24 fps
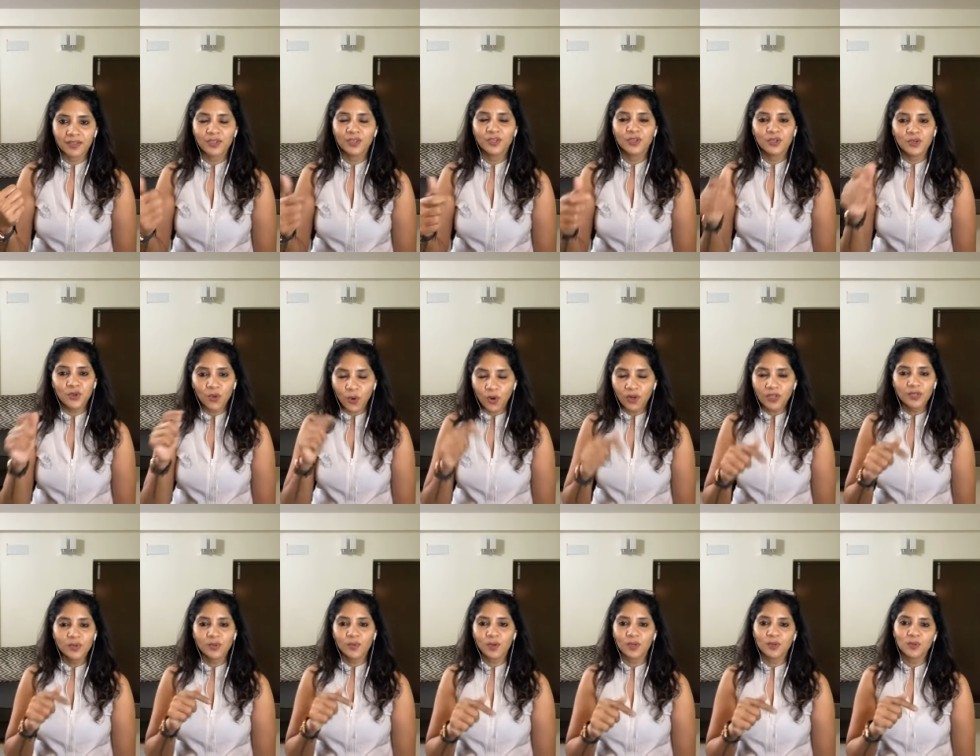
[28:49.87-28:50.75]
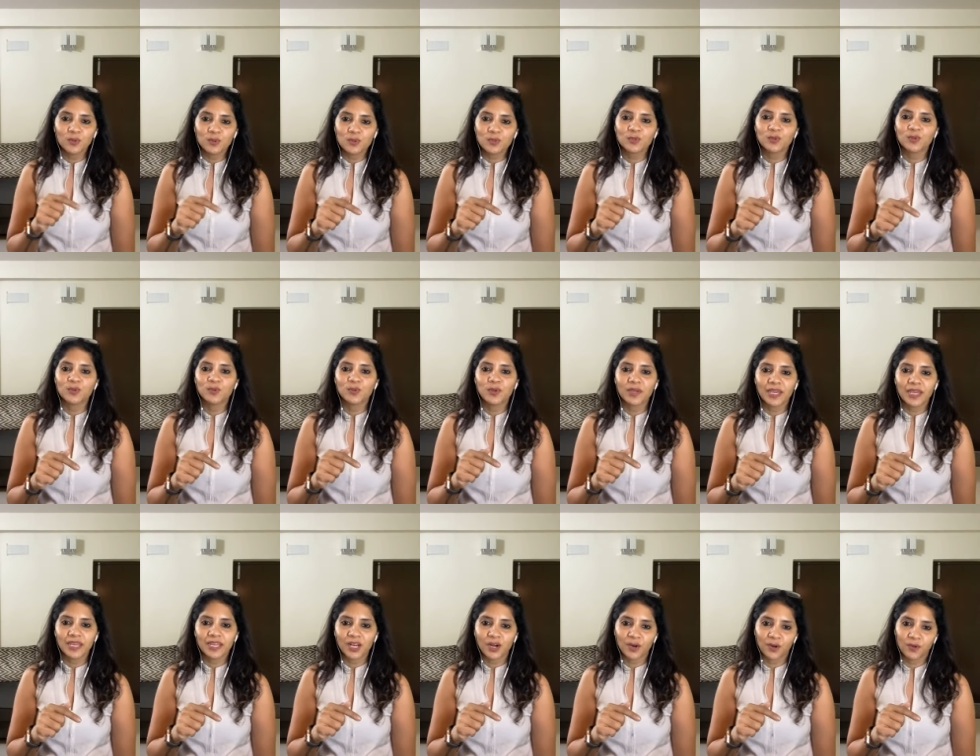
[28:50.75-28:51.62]
You're the one who's going to
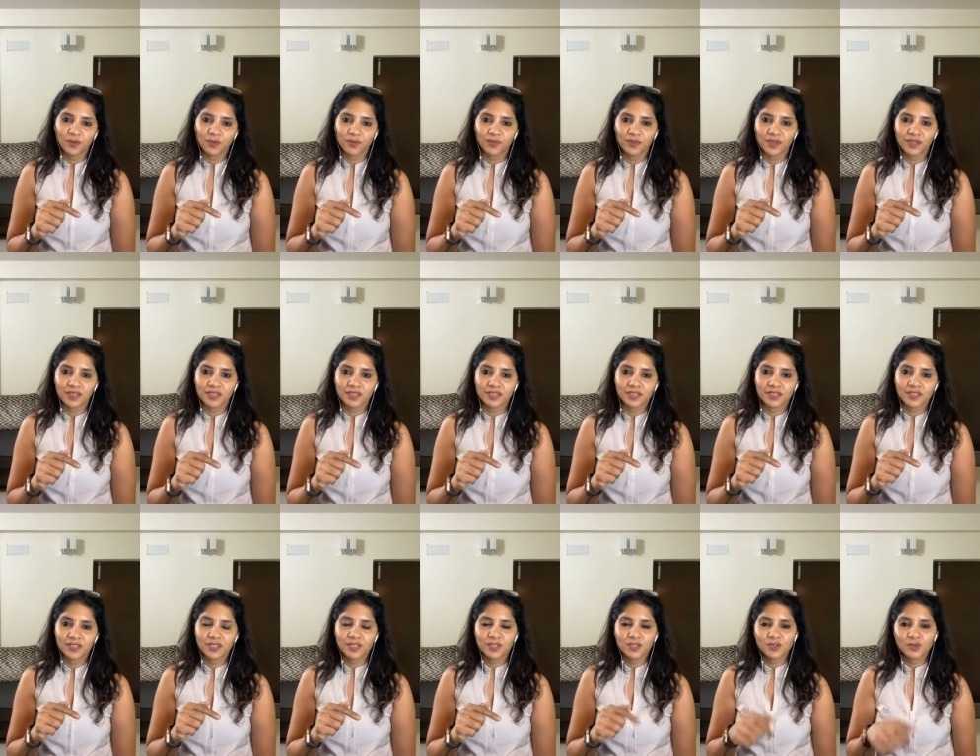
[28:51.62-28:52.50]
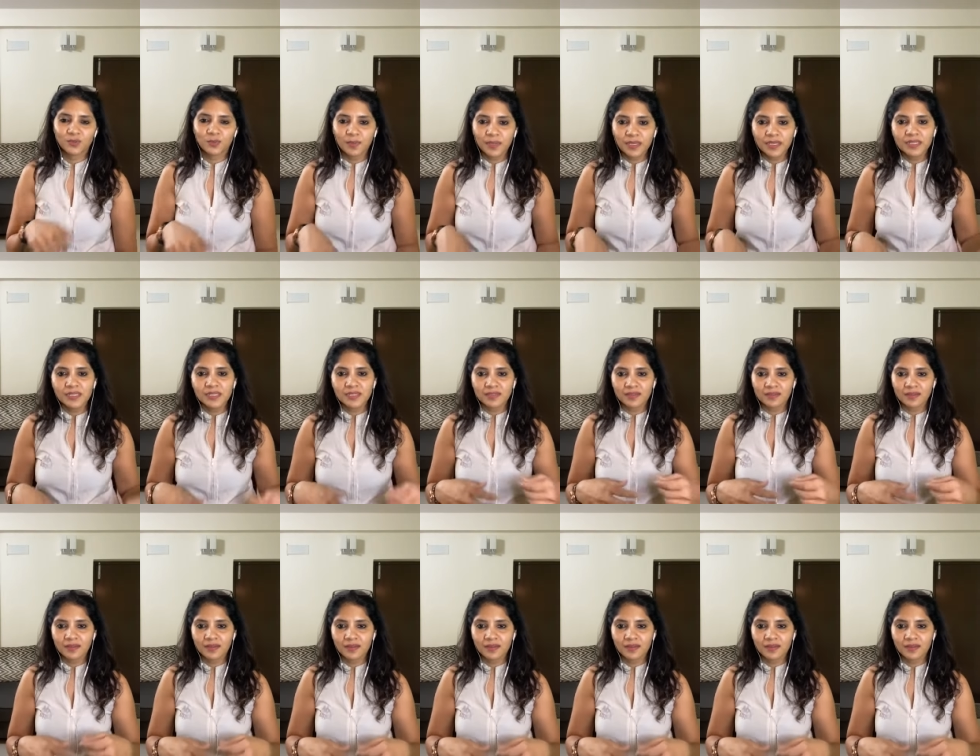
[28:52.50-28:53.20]
gain out of it. So please,